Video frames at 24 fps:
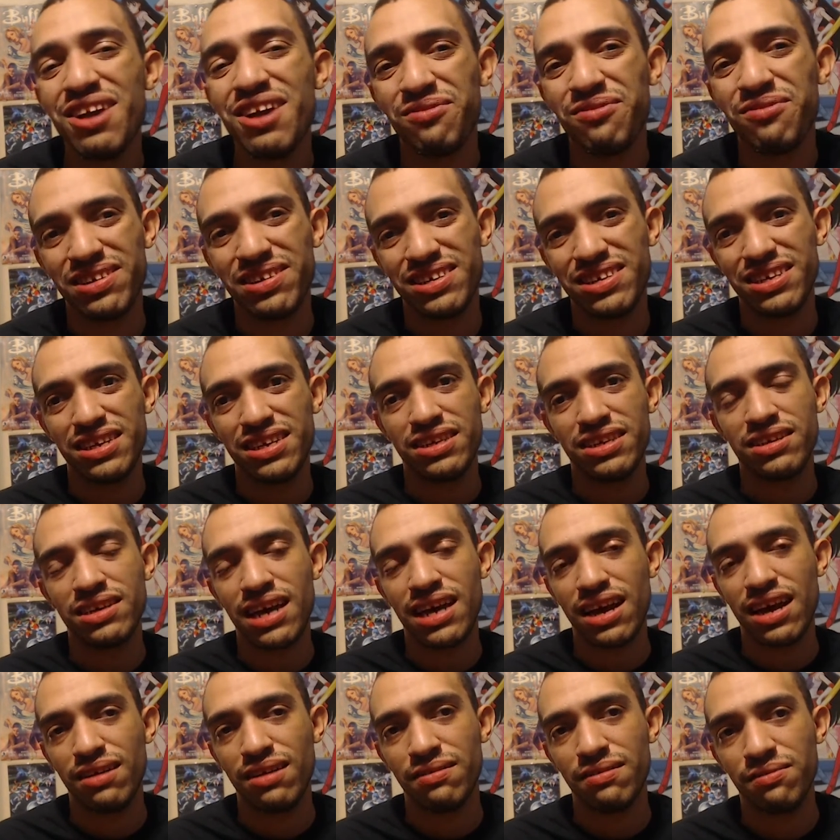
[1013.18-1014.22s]
which is
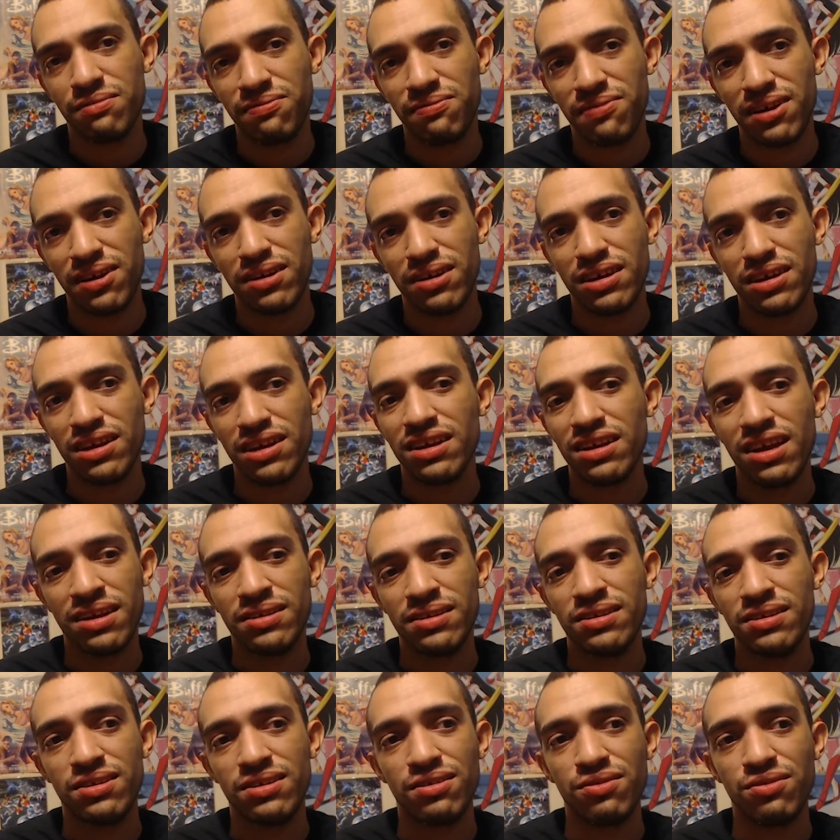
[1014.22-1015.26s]
kind of funny.
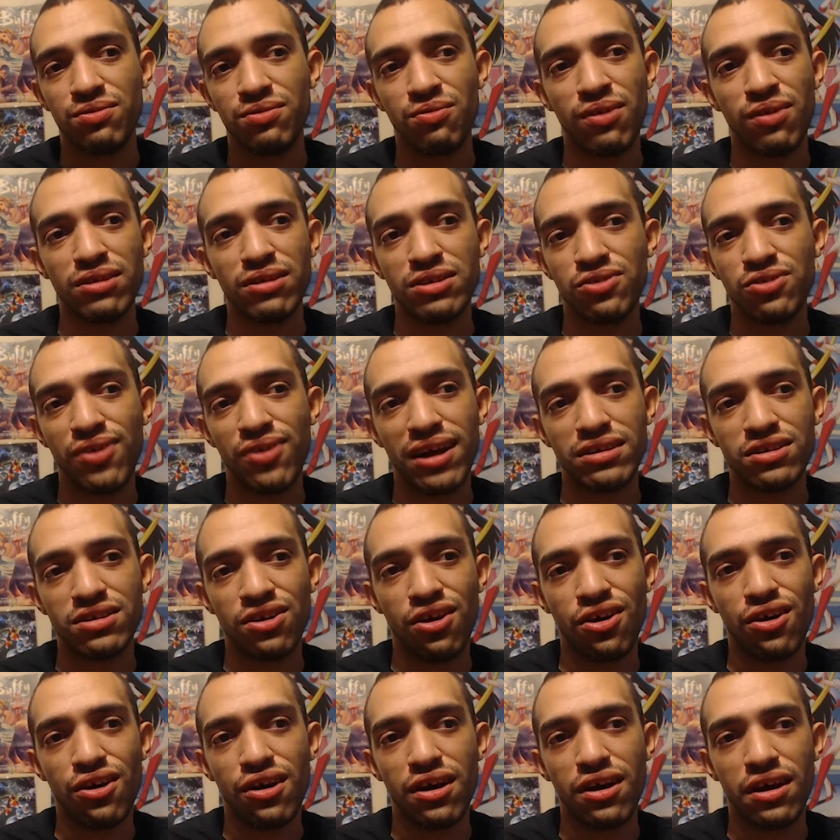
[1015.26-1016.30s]
And, you know, once you crash the
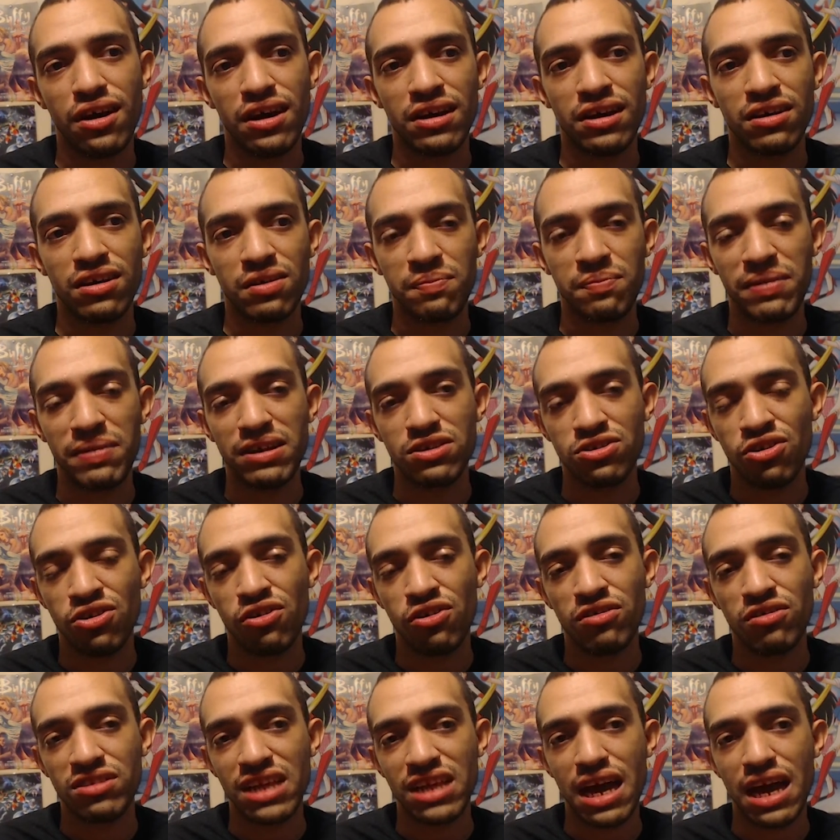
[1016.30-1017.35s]
car, it could be
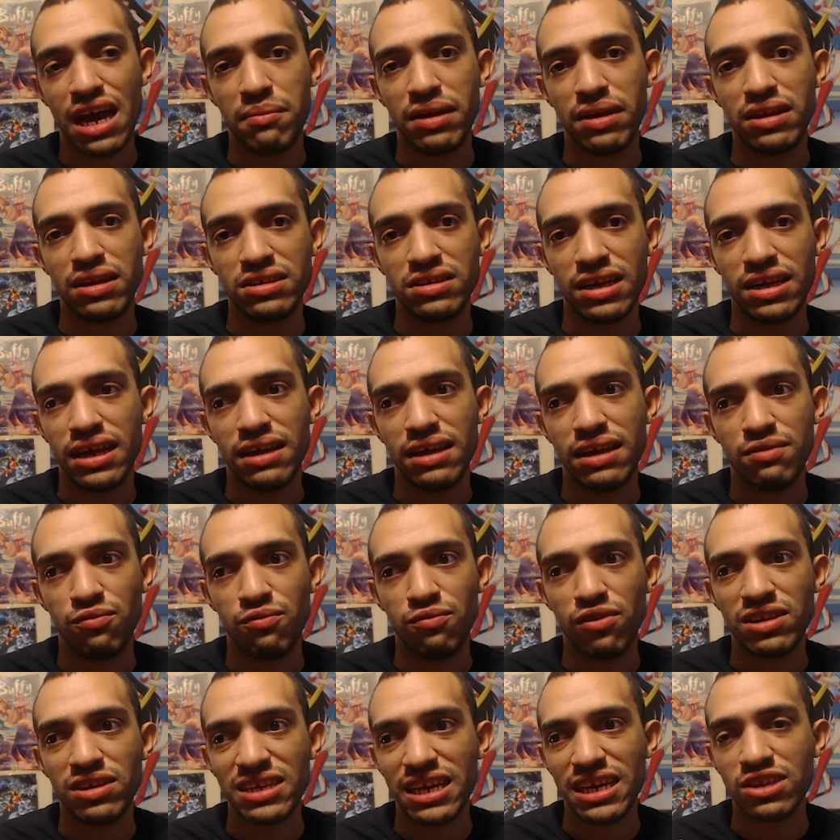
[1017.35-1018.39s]
total damage, and then
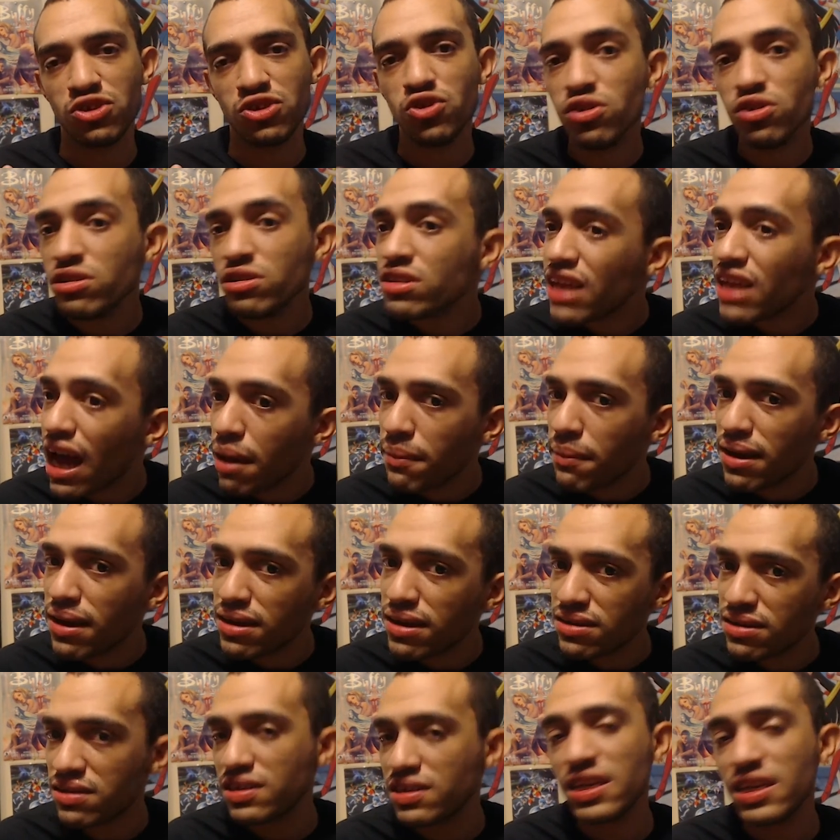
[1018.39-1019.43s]
once you get too
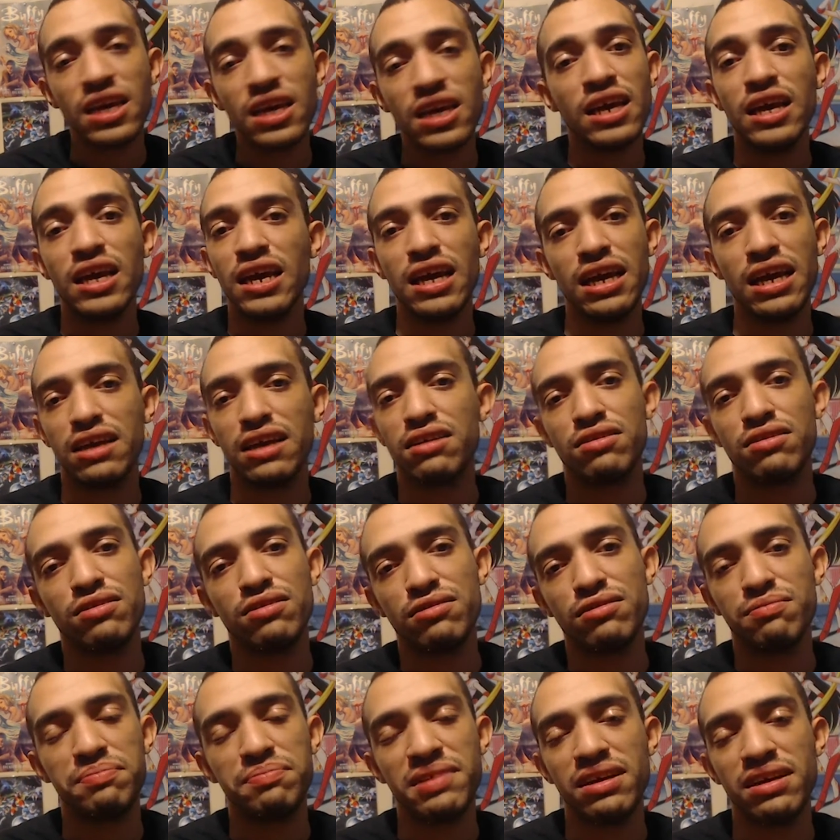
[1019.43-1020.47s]
damaged, it
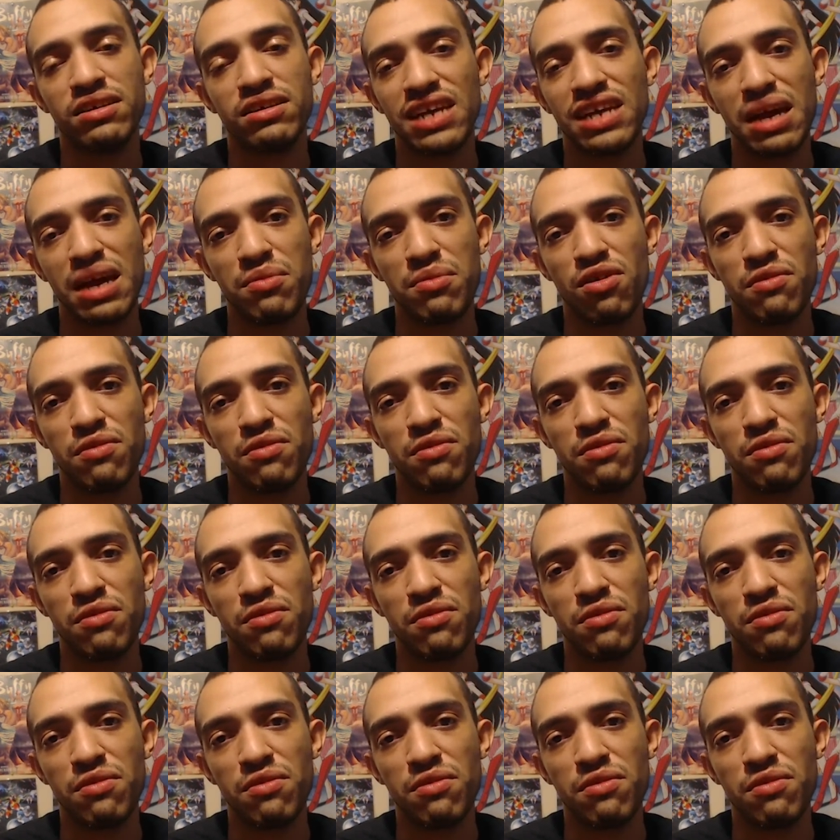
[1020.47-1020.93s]
could be a game